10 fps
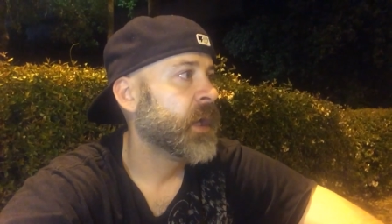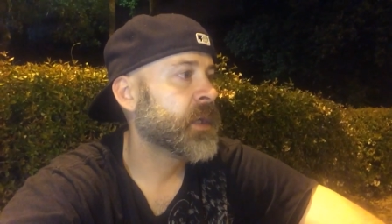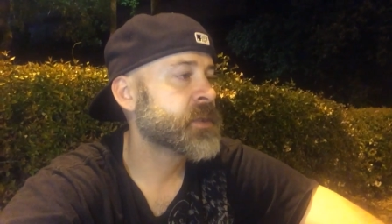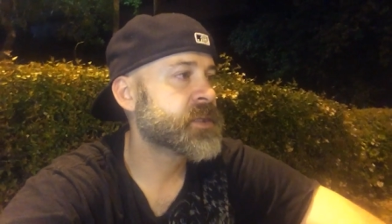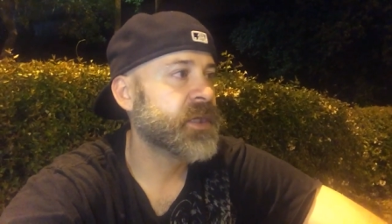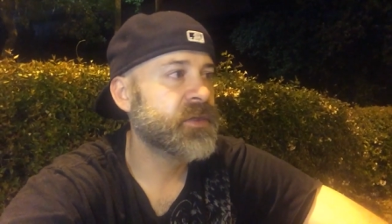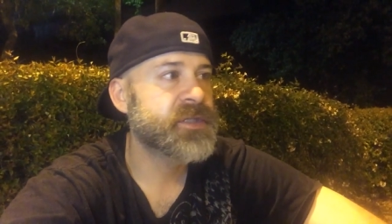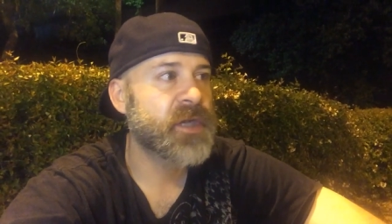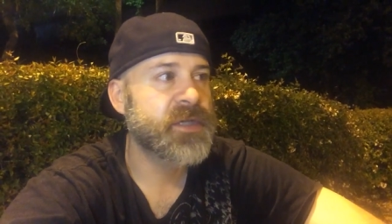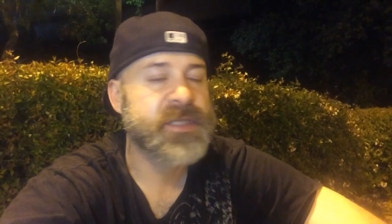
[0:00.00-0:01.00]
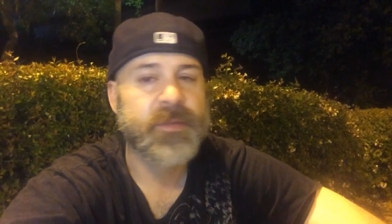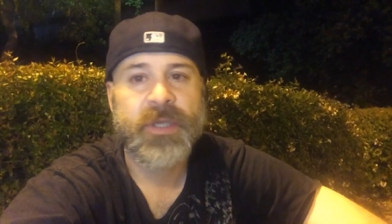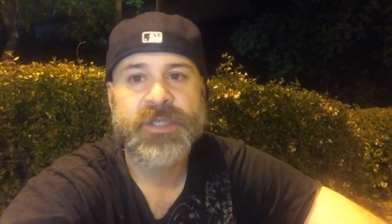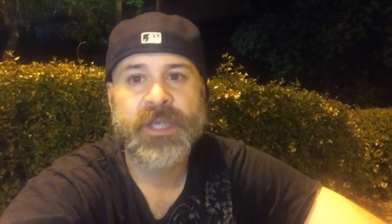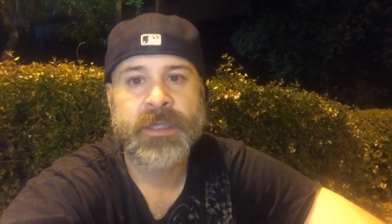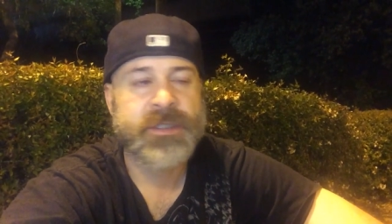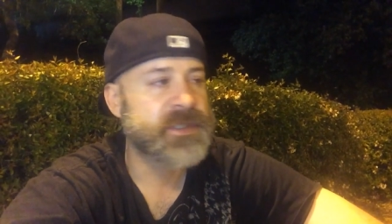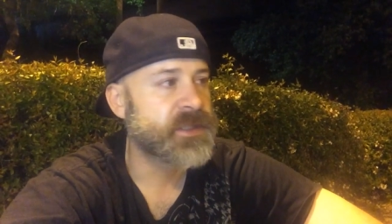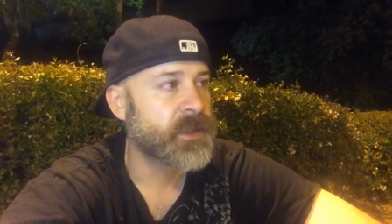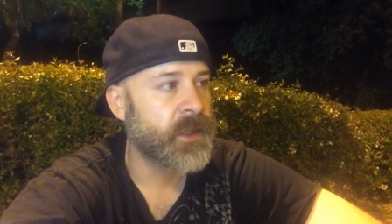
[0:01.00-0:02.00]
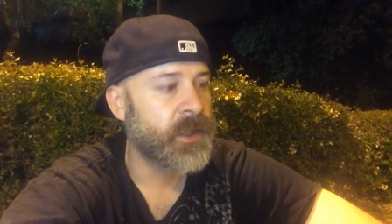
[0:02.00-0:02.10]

And you'll start to see big changes